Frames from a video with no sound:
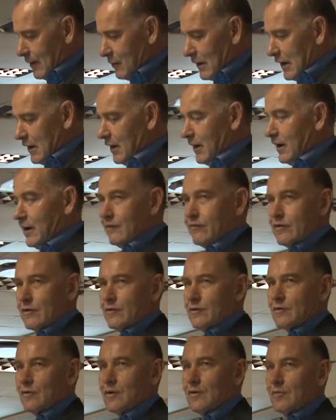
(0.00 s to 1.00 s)
Clive, it
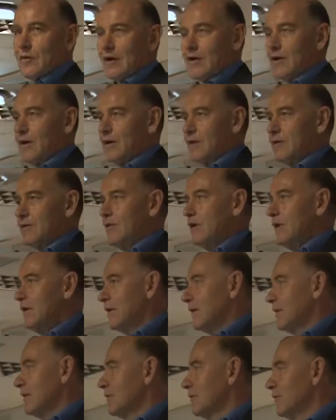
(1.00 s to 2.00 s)
was all about R3, and
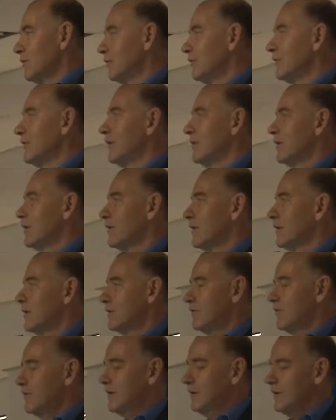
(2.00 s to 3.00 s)
I think we all know that
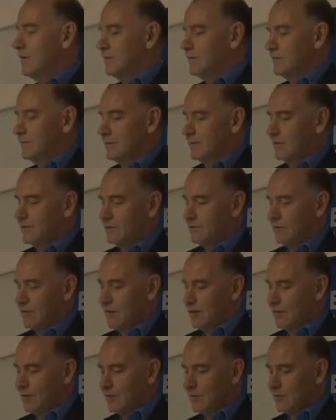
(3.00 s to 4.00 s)
R3 is
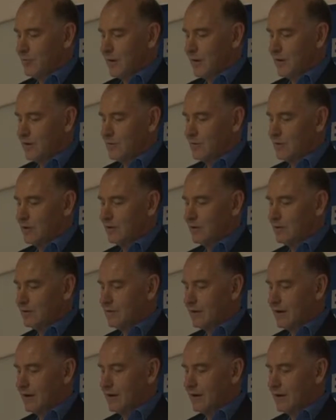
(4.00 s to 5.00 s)
really all about working
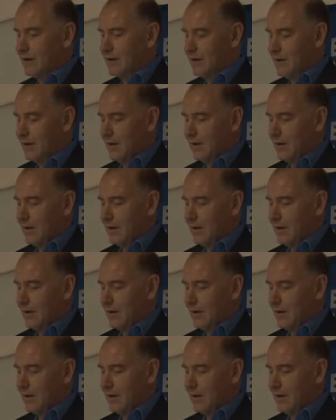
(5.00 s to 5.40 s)
together.